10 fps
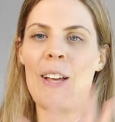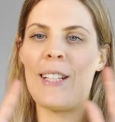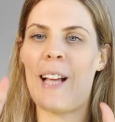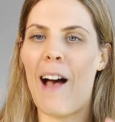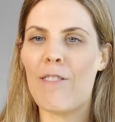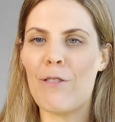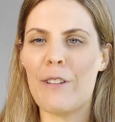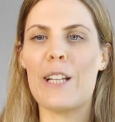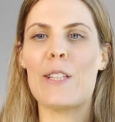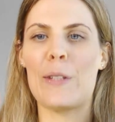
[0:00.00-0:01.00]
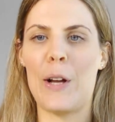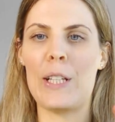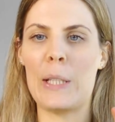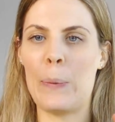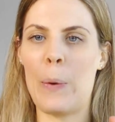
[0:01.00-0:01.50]
So have your fingers
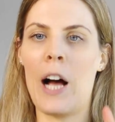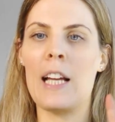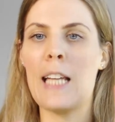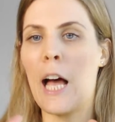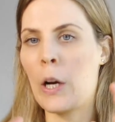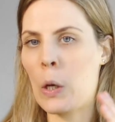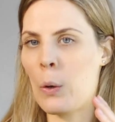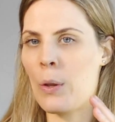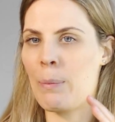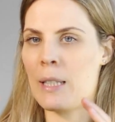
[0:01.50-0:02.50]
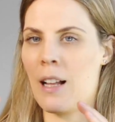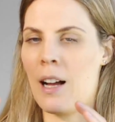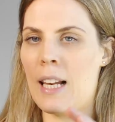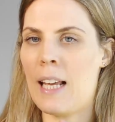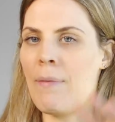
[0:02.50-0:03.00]
nice and wide and claw them
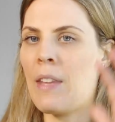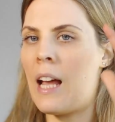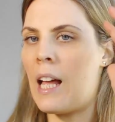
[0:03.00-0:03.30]
slightly.